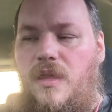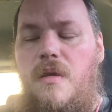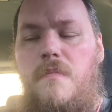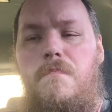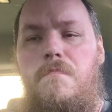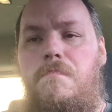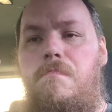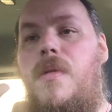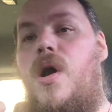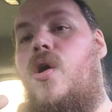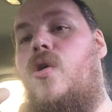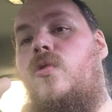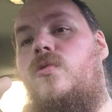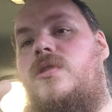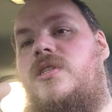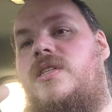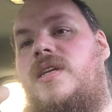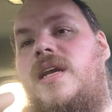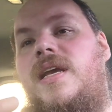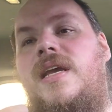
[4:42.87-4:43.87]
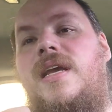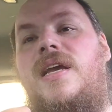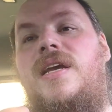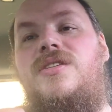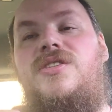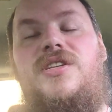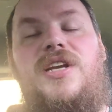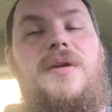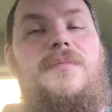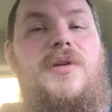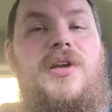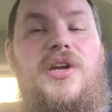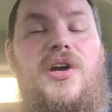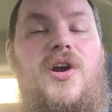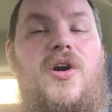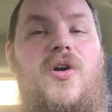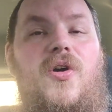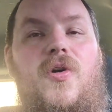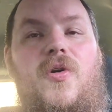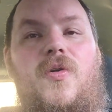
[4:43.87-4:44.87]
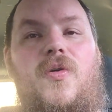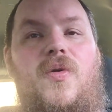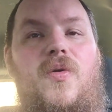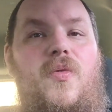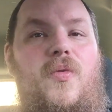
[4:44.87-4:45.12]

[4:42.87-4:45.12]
Most seem to go